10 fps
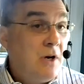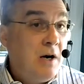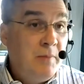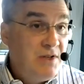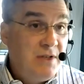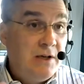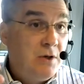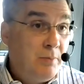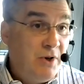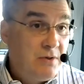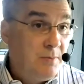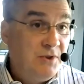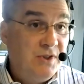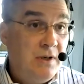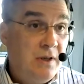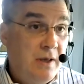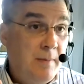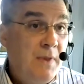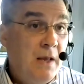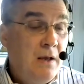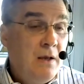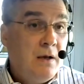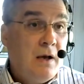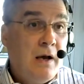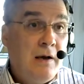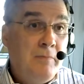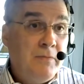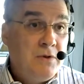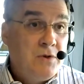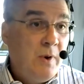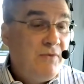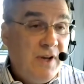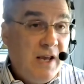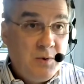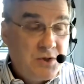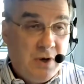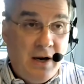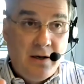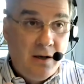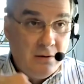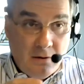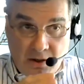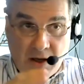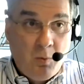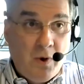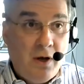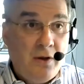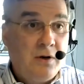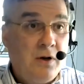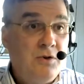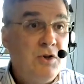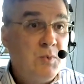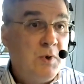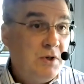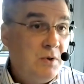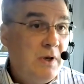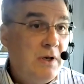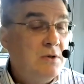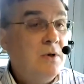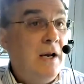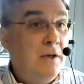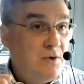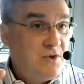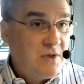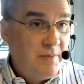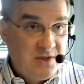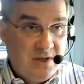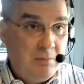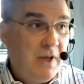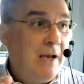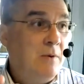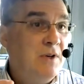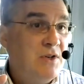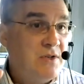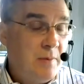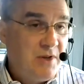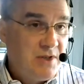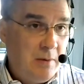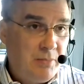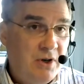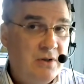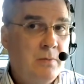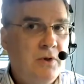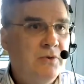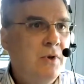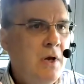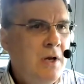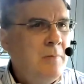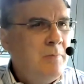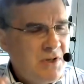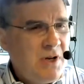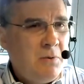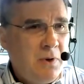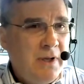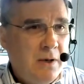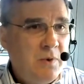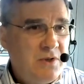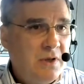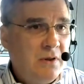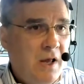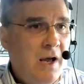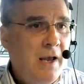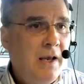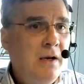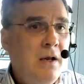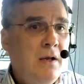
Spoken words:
harmonization principles into them. So FDA was trying to look at what other countries were doing and try and use some of the same language and some of the same principles, but generally it was in line